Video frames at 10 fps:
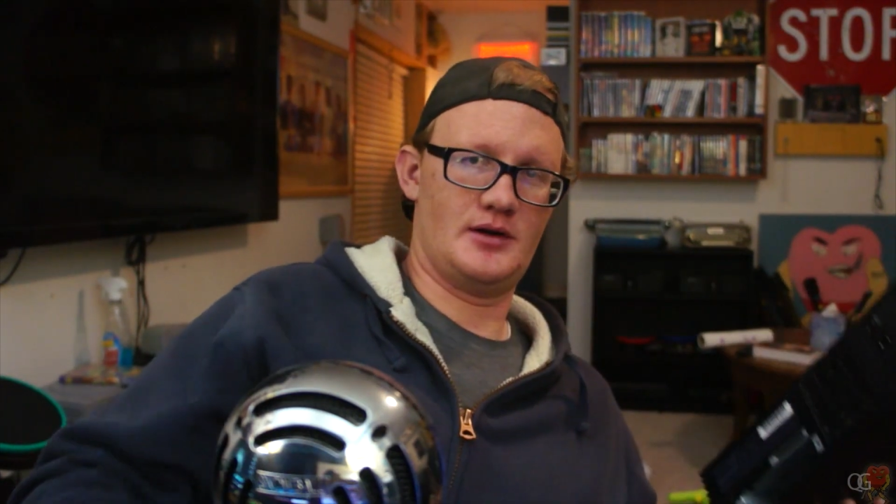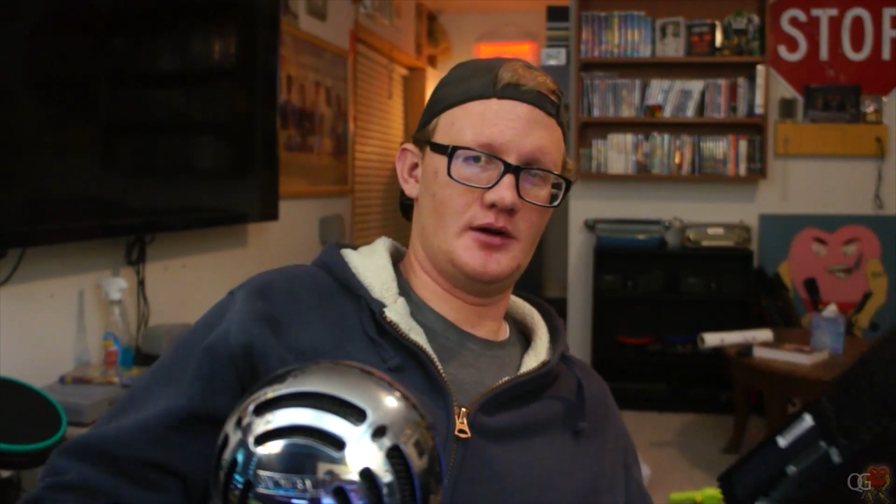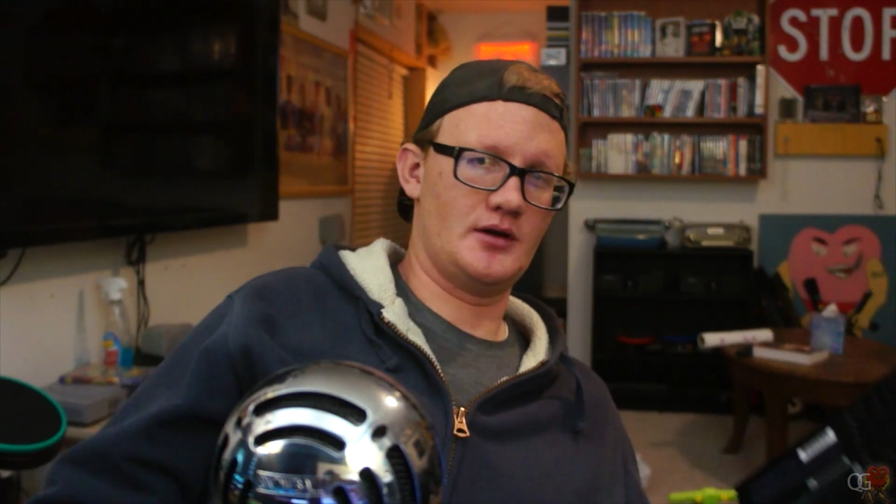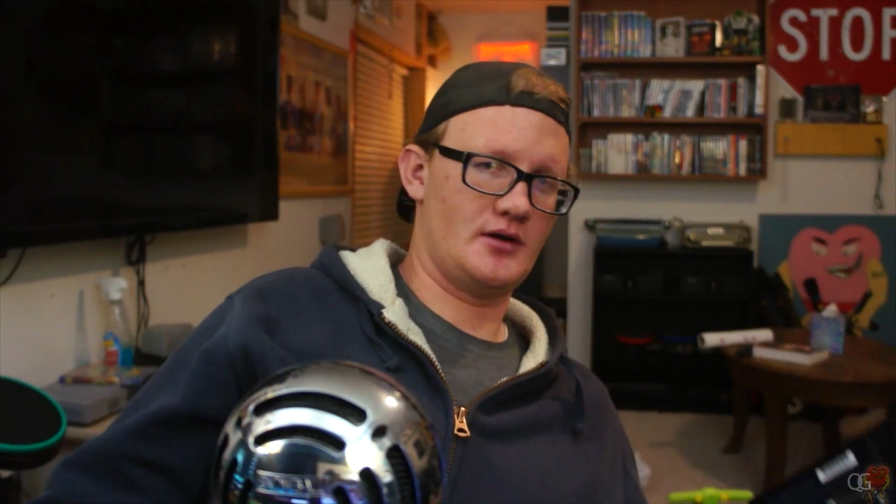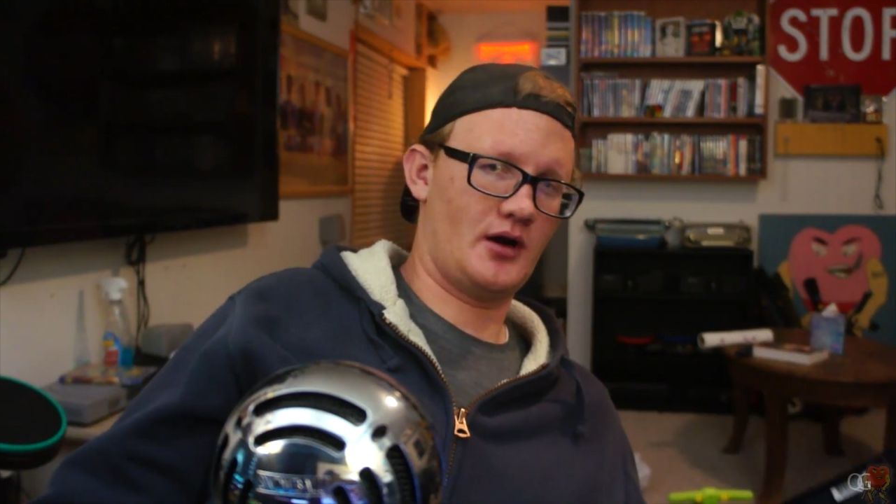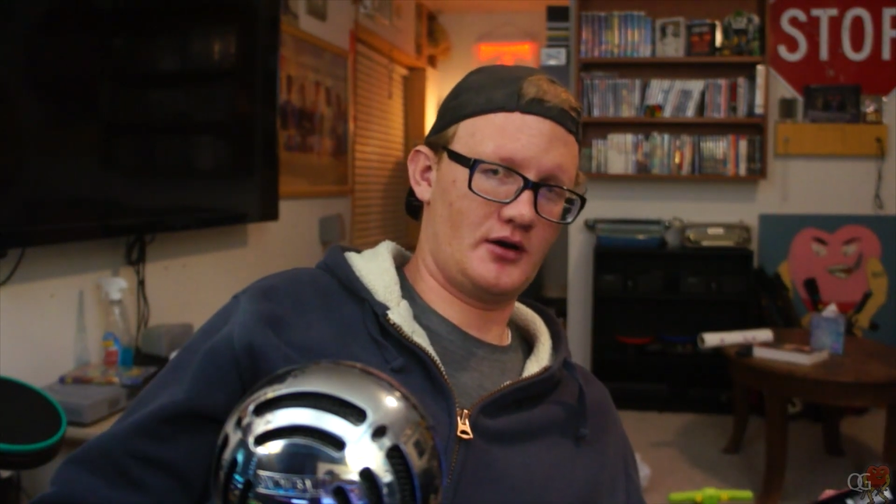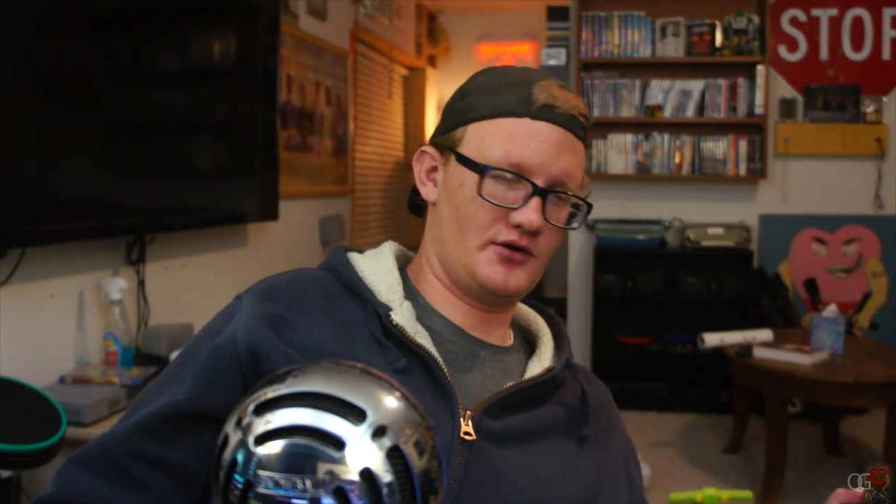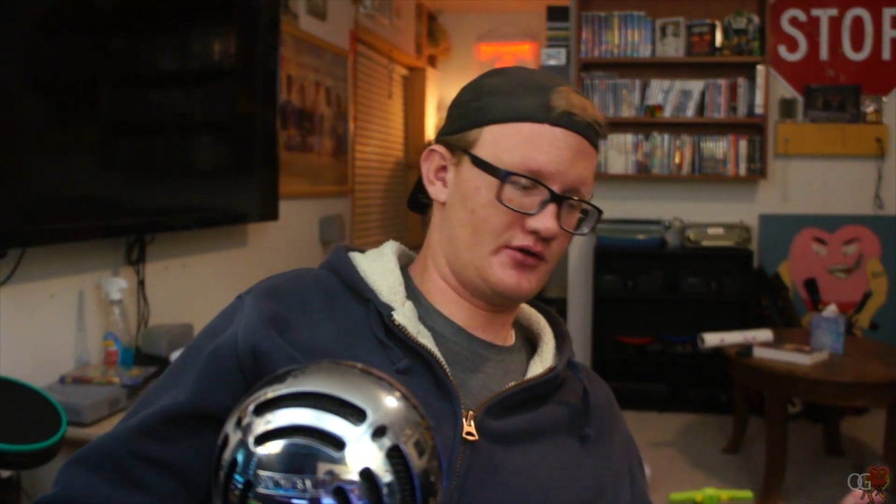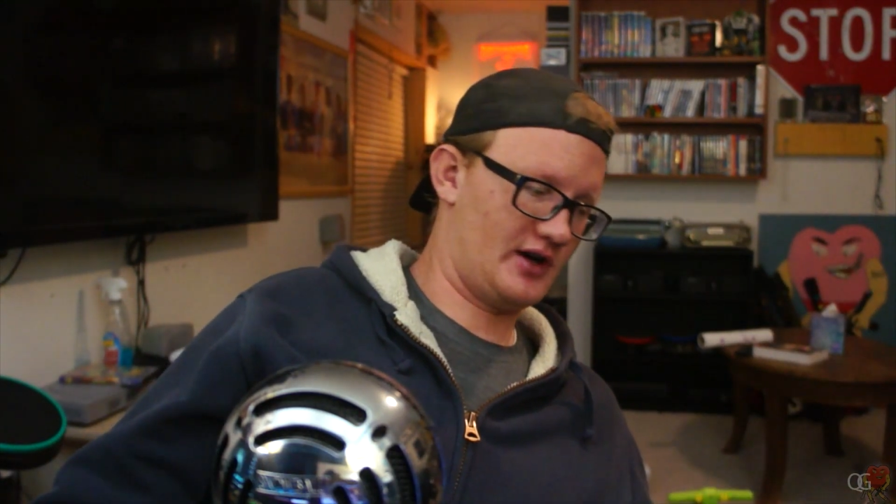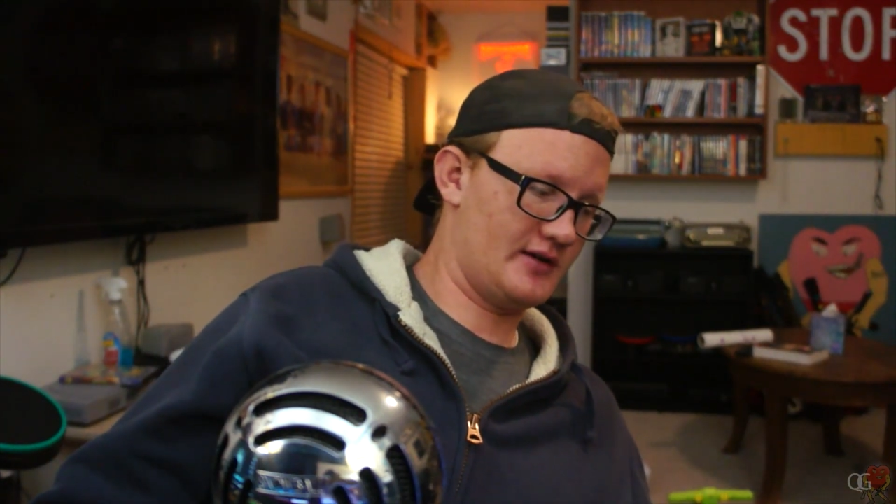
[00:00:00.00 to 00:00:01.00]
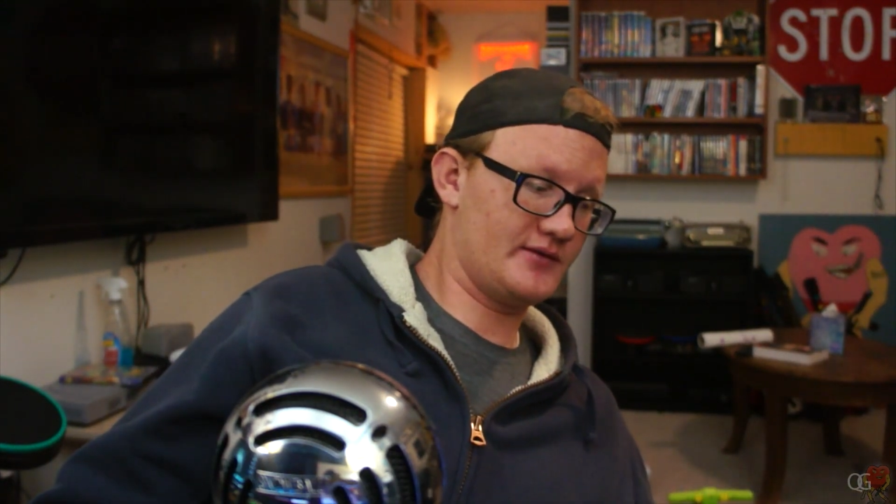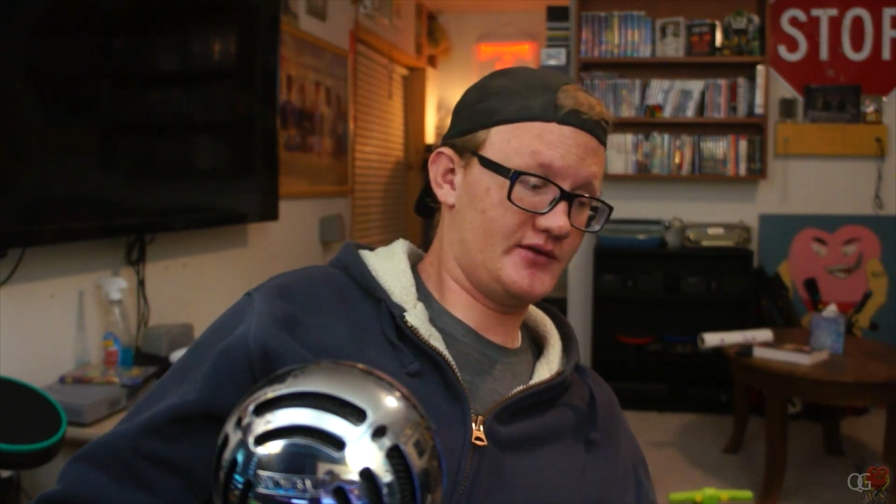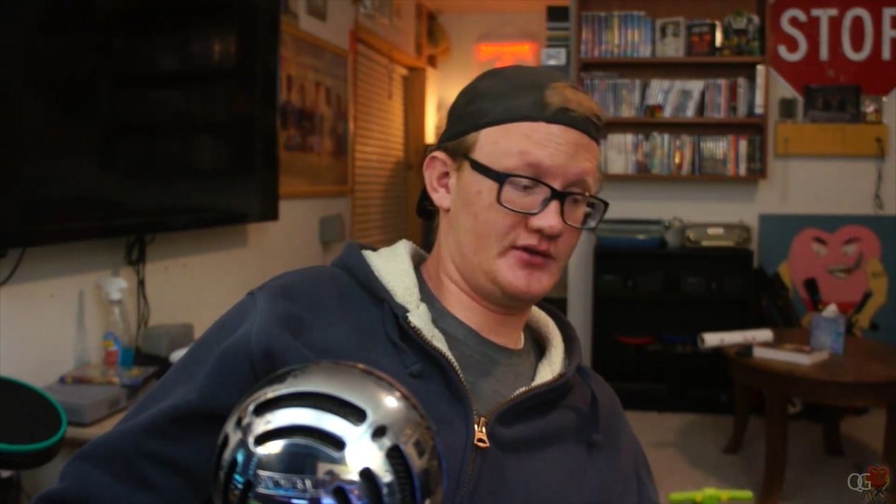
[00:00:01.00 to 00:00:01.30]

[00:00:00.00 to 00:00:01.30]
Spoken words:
a hard drive